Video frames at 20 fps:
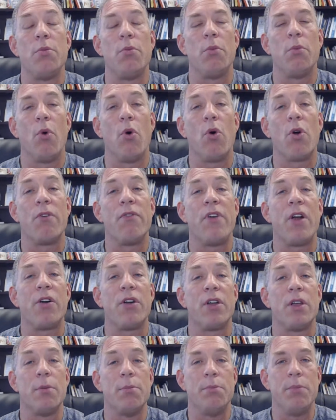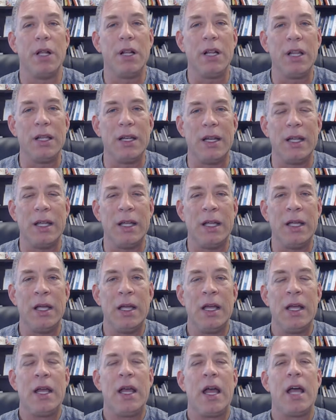more variability,
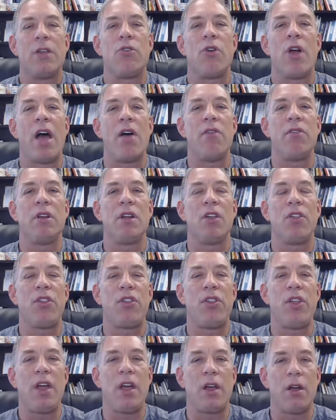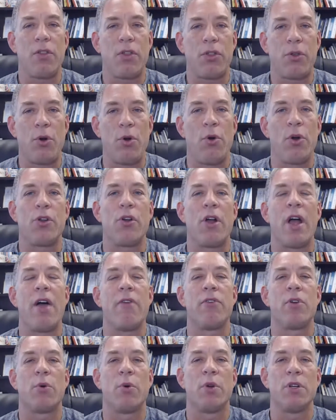and you're having to think through it, you're
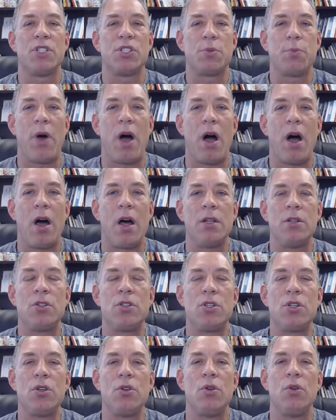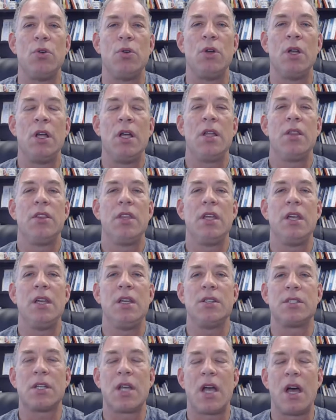having to respond to
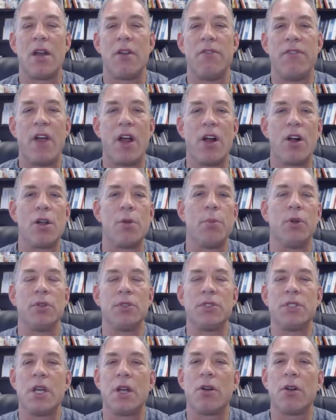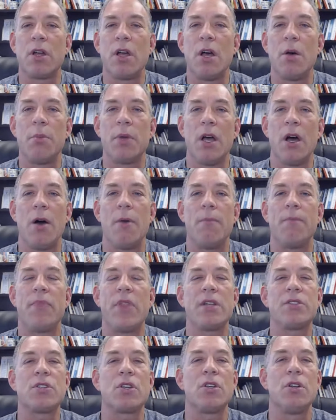these kind of variables that are coming up,
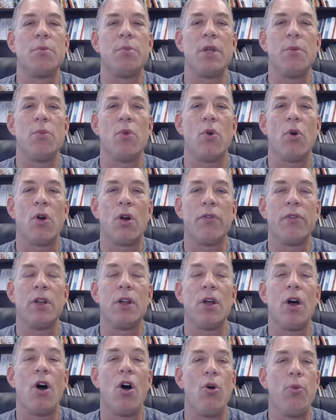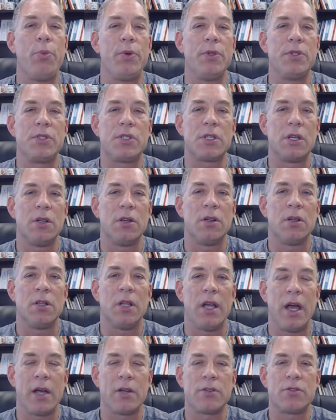that's going to be more of an open skill
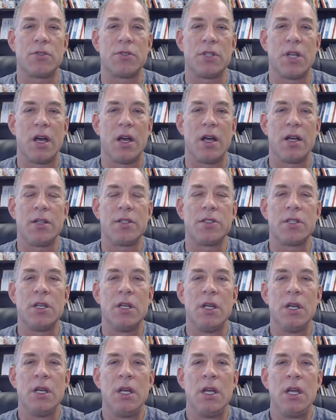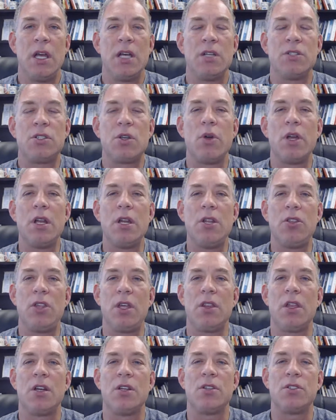exercise. And so
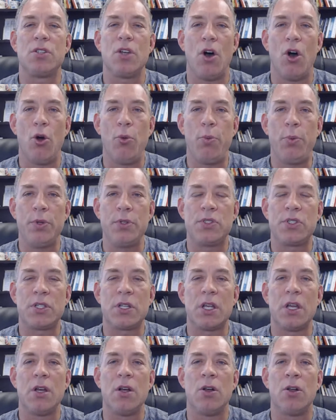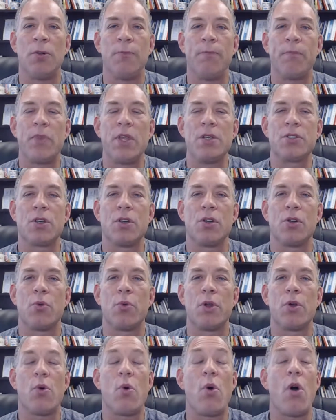anything that is open skill is going to
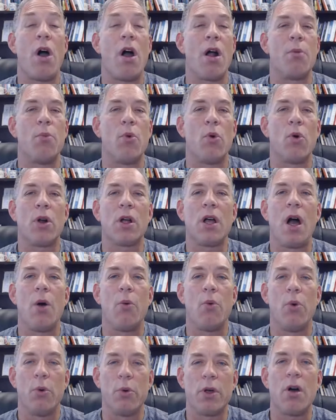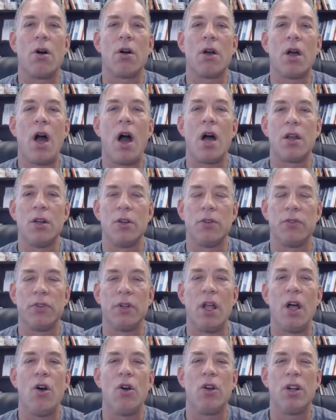require more what we call cognitive
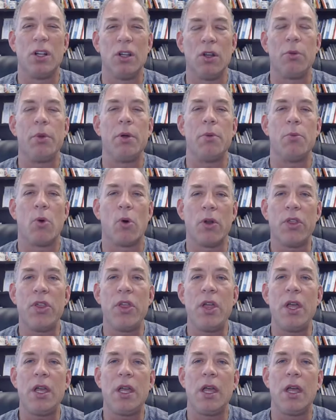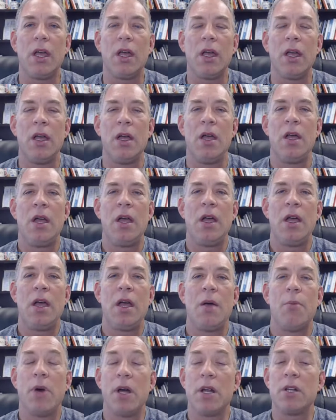load, a little bit more thinking,
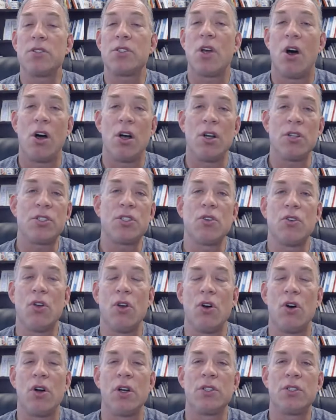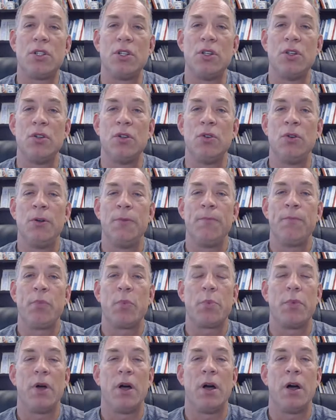but it's also going to
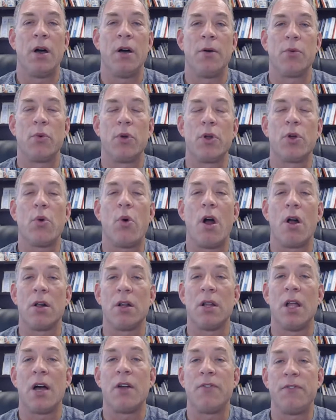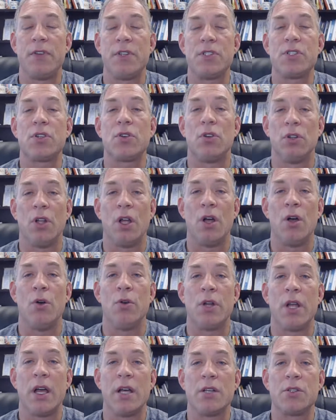require a lot of physical
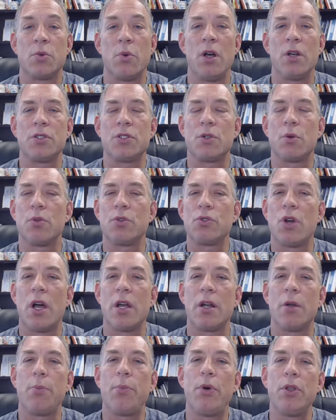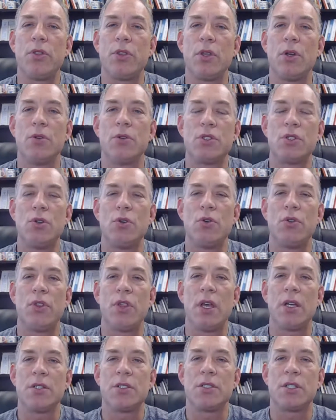load as well. So we're trying to put those two
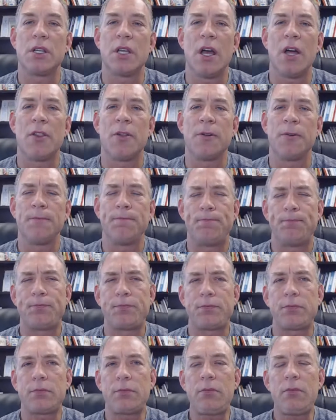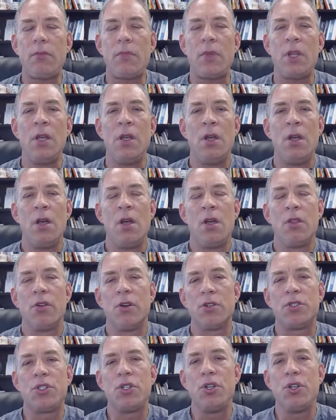things together. There are